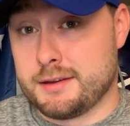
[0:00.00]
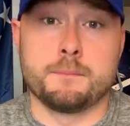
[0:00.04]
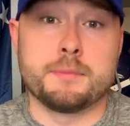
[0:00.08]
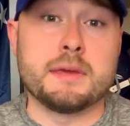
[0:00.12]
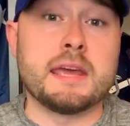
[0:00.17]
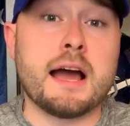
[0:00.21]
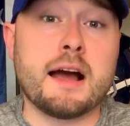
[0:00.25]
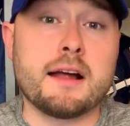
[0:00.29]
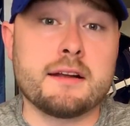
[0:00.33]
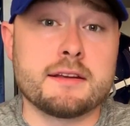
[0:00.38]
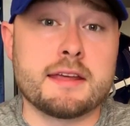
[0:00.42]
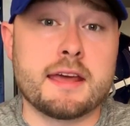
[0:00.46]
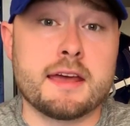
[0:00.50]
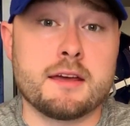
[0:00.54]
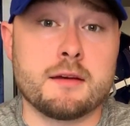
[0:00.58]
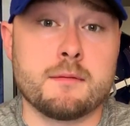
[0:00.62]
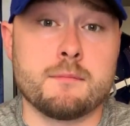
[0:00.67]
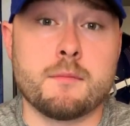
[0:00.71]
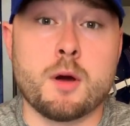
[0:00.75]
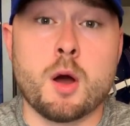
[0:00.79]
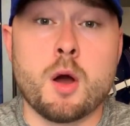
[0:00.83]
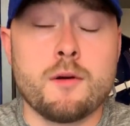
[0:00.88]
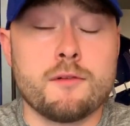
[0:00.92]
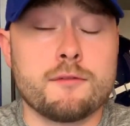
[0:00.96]
Beyond
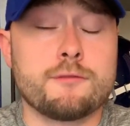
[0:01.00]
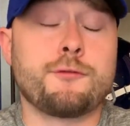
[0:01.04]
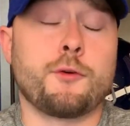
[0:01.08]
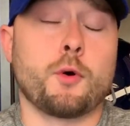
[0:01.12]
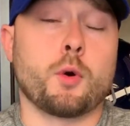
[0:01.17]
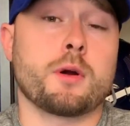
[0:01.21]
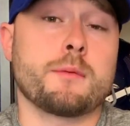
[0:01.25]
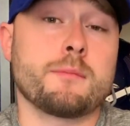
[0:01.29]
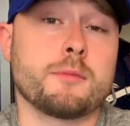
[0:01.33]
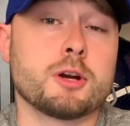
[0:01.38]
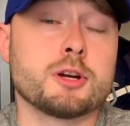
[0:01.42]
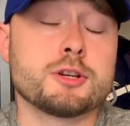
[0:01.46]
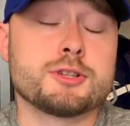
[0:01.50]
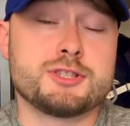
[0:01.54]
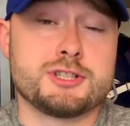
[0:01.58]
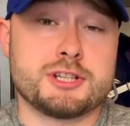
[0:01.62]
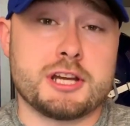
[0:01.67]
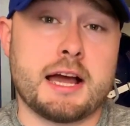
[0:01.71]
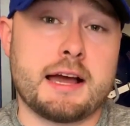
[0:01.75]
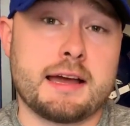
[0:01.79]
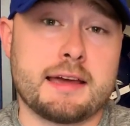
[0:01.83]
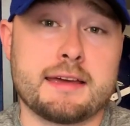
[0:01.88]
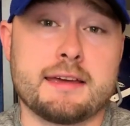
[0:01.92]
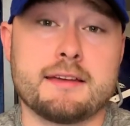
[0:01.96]
him, former
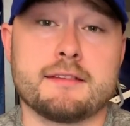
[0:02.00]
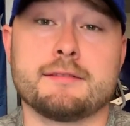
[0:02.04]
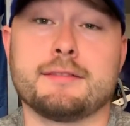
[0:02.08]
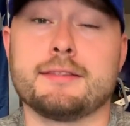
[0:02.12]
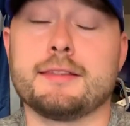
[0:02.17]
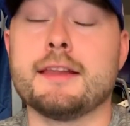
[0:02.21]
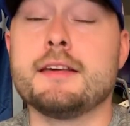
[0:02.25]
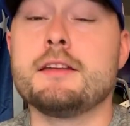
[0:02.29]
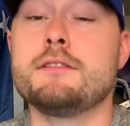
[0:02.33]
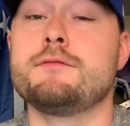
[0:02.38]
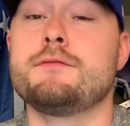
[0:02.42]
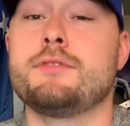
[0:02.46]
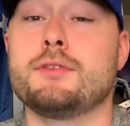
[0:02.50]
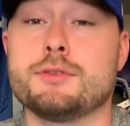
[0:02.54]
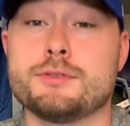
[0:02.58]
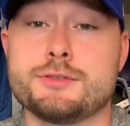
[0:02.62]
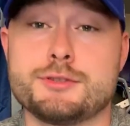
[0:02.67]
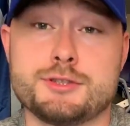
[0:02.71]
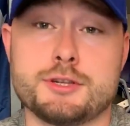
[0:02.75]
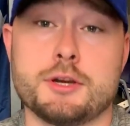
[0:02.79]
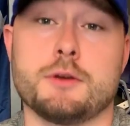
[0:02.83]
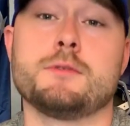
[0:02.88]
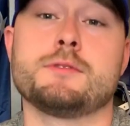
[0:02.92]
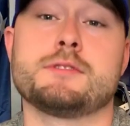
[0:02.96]
Giant
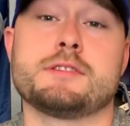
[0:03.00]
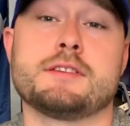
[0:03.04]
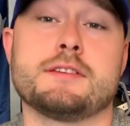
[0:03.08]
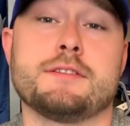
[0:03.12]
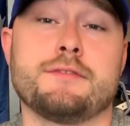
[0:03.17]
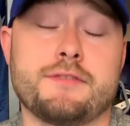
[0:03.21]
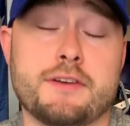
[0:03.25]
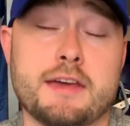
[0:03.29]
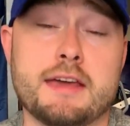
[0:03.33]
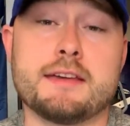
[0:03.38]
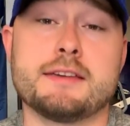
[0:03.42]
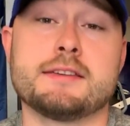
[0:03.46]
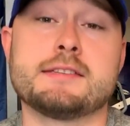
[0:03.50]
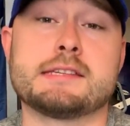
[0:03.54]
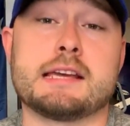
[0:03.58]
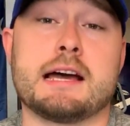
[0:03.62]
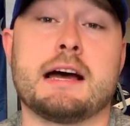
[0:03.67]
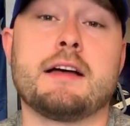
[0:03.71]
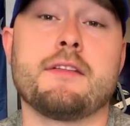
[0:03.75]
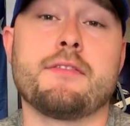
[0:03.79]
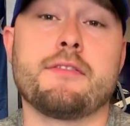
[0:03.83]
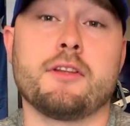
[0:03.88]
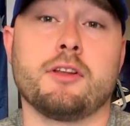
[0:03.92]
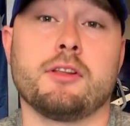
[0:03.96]
Linval Joseph is
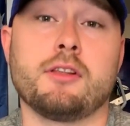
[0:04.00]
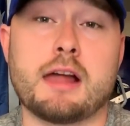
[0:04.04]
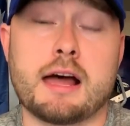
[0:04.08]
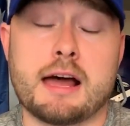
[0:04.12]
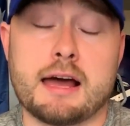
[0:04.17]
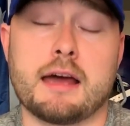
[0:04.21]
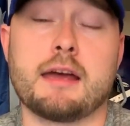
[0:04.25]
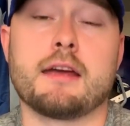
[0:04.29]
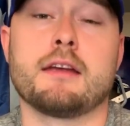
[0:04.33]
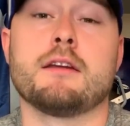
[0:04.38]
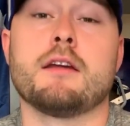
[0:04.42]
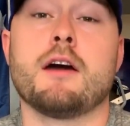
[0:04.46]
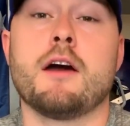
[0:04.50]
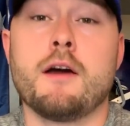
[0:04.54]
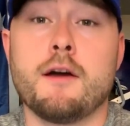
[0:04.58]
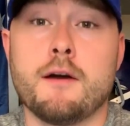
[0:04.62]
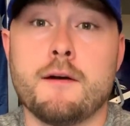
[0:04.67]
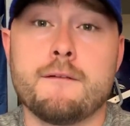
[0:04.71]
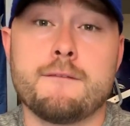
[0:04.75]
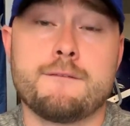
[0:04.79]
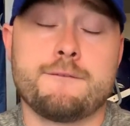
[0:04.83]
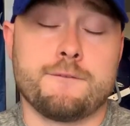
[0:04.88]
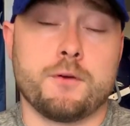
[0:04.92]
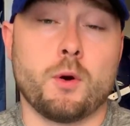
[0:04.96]
on the line
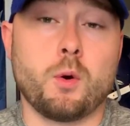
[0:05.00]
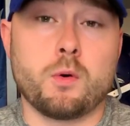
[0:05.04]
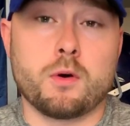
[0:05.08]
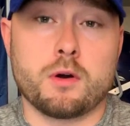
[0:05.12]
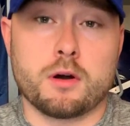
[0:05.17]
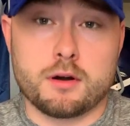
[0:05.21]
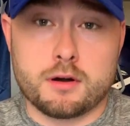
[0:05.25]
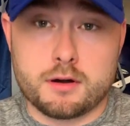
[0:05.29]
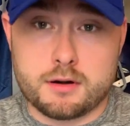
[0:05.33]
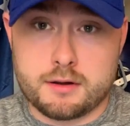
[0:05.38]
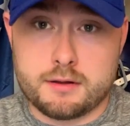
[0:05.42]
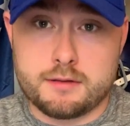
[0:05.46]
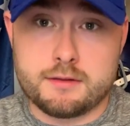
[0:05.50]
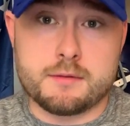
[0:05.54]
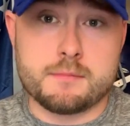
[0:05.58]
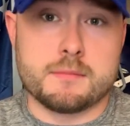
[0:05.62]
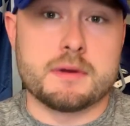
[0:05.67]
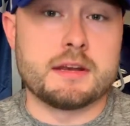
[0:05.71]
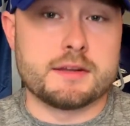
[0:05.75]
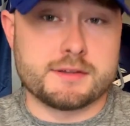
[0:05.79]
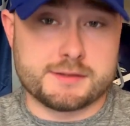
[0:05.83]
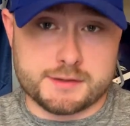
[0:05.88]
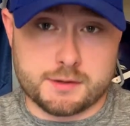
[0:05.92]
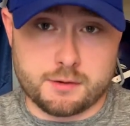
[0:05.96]
for the
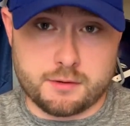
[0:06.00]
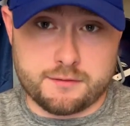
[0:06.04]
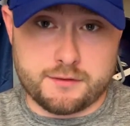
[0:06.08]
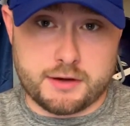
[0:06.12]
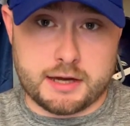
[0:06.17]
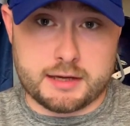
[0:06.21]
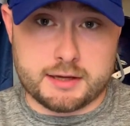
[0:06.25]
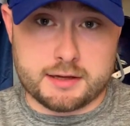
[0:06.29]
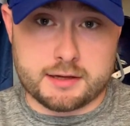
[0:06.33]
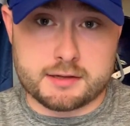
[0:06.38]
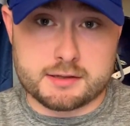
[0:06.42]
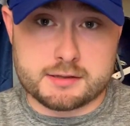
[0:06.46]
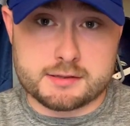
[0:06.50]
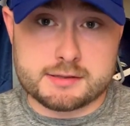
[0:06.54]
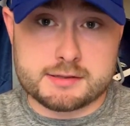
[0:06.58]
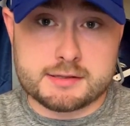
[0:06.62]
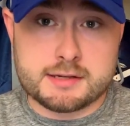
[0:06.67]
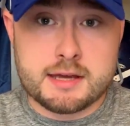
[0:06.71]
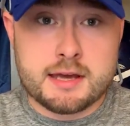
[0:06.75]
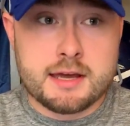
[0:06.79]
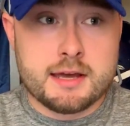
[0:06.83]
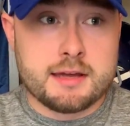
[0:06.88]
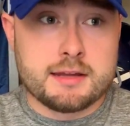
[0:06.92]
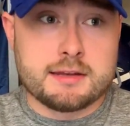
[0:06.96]
Minnesota Vikings.
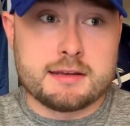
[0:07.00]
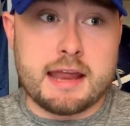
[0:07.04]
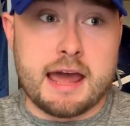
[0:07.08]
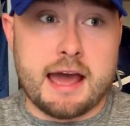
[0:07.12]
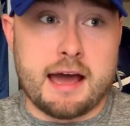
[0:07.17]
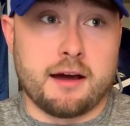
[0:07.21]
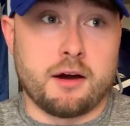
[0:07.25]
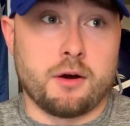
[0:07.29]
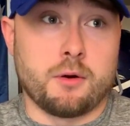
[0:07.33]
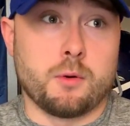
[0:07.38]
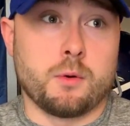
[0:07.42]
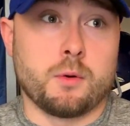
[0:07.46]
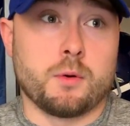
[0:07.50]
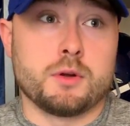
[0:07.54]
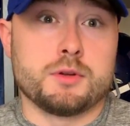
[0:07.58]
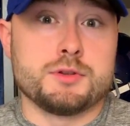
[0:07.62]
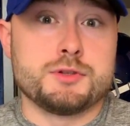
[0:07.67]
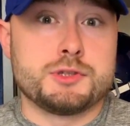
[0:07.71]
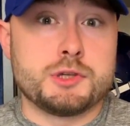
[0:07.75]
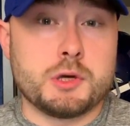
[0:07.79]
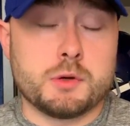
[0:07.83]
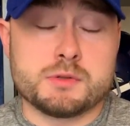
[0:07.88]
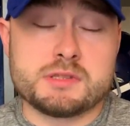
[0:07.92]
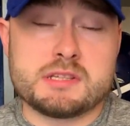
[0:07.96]
Now,
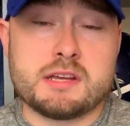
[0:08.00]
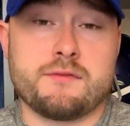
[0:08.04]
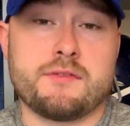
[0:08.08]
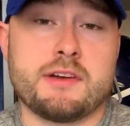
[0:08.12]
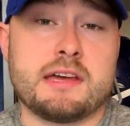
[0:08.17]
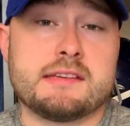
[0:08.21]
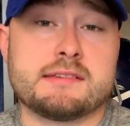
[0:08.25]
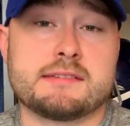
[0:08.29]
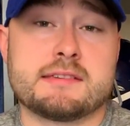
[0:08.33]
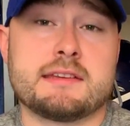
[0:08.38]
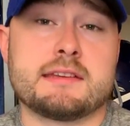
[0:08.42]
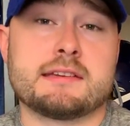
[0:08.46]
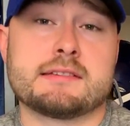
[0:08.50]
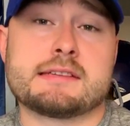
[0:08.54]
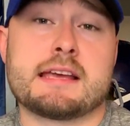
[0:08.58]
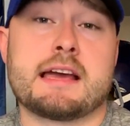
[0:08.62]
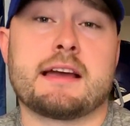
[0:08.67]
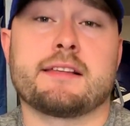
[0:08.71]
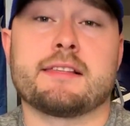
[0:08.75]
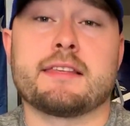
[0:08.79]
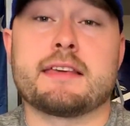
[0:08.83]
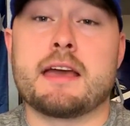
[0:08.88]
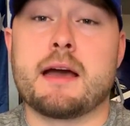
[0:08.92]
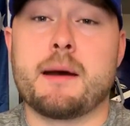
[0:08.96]
Joseph isn't
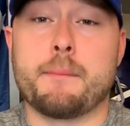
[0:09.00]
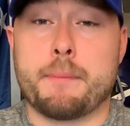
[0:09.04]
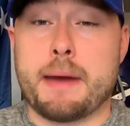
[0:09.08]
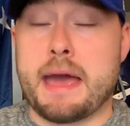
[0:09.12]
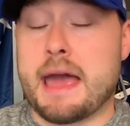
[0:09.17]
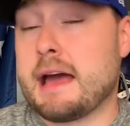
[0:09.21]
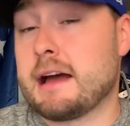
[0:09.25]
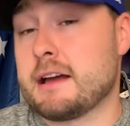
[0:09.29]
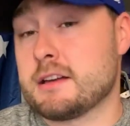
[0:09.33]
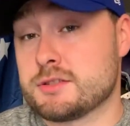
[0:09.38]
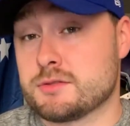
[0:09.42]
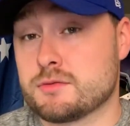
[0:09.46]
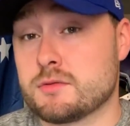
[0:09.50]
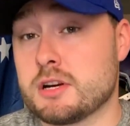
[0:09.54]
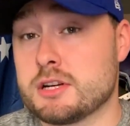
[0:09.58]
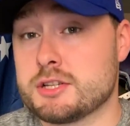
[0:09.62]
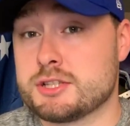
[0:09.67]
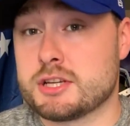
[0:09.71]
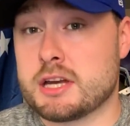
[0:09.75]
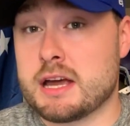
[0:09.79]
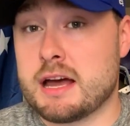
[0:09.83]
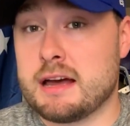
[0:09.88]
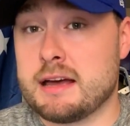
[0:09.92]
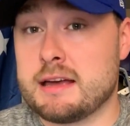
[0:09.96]
exactly a pass
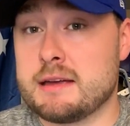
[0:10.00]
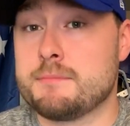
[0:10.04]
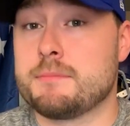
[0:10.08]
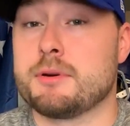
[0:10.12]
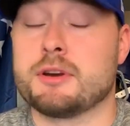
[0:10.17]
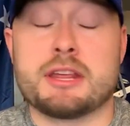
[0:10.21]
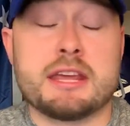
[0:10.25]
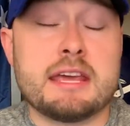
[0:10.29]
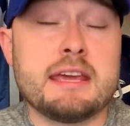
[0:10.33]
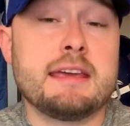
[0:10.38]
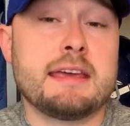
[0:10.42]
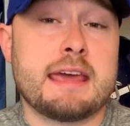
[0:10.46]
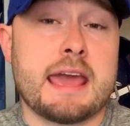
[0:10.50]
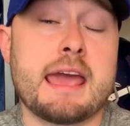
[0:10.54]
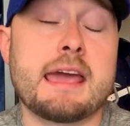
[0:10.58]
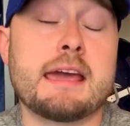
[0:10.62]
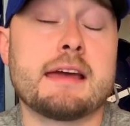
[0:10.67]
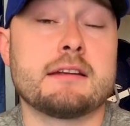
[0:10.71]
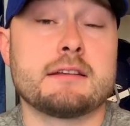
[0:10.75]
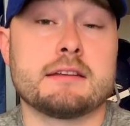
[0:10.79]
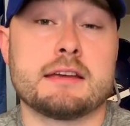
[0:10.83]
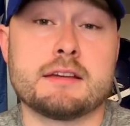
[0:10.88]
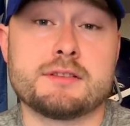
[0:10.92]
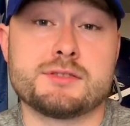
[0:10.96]
rush guy, but he
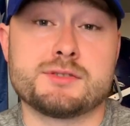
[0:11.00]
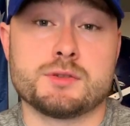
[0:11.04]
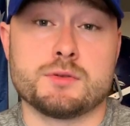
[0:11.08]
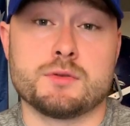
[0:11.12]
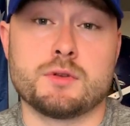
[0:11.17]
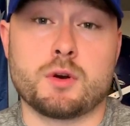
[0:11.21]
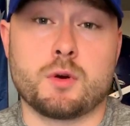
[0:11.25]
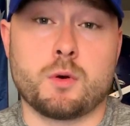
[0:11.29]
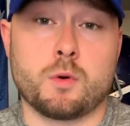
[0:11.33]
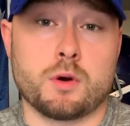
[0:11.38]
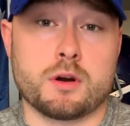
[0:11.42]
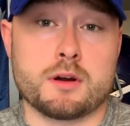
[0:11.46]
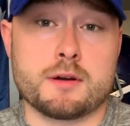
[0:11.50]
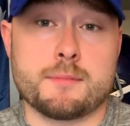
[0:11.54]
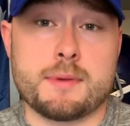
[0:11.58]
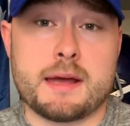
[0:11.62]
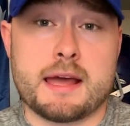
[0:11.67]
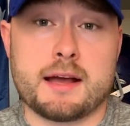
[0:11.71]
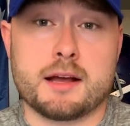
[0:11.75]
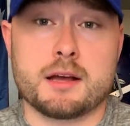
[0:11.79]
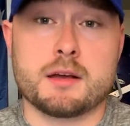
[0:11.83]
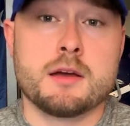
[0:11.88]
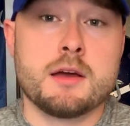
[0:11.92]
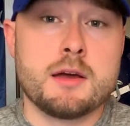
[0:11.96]
can get to the
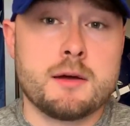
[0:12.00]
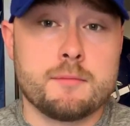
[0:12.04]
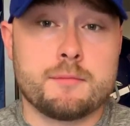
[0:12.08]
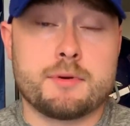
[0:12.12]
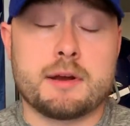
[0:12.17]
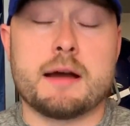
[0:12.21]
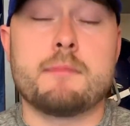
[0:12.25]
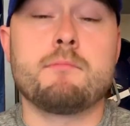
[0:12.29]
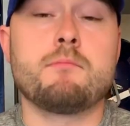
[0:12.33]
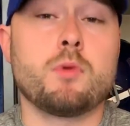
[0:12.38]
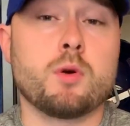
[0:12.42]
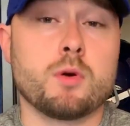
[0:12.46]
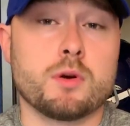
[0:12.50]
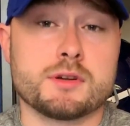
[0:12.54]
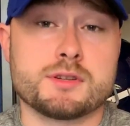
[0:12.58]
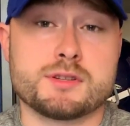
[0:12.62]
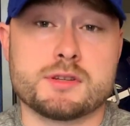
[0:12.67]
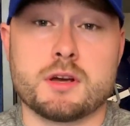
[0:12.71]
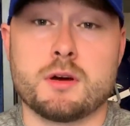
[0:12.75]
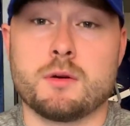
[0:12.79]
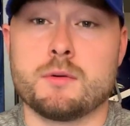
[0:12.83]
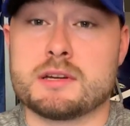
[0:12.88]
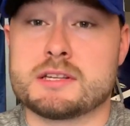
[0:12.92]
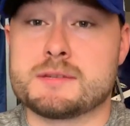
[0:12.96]
quarterback, but I'm more
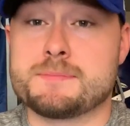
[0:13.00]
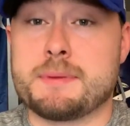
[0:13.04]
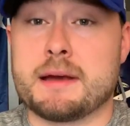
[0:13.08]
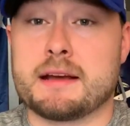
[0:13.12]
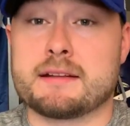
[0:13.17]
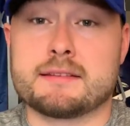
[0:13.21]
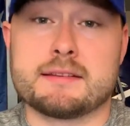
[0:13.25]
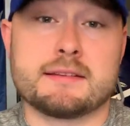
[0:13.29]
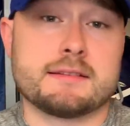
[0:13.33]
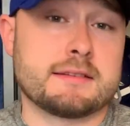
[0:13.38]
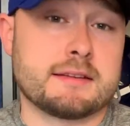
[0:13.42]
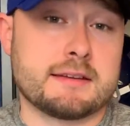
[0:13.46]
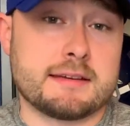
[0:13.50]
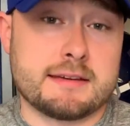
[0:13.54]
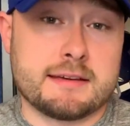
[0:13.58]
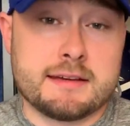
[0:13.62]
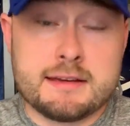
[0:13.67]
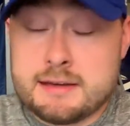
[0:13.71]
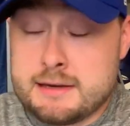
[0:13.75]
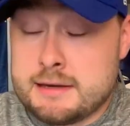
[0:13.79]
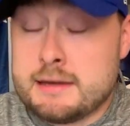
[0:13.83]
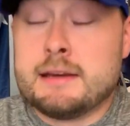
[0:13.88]
so expecting to